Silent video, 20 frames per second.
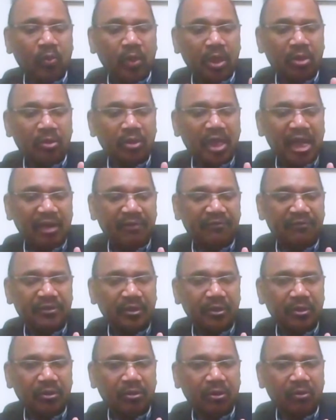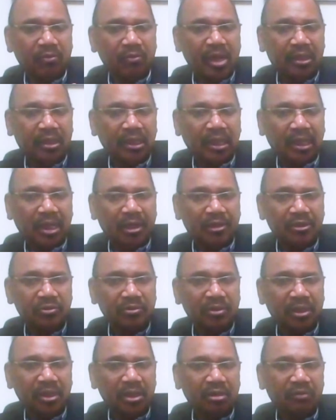We don't have to go around the
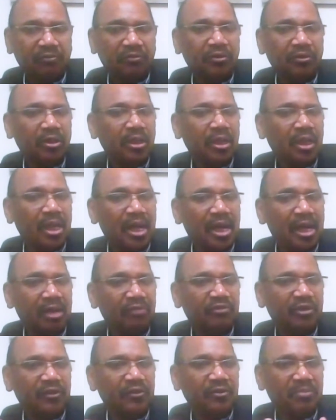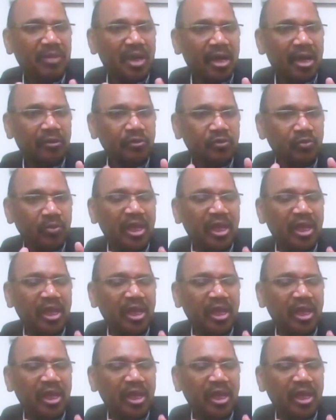country and look for a lot of other models.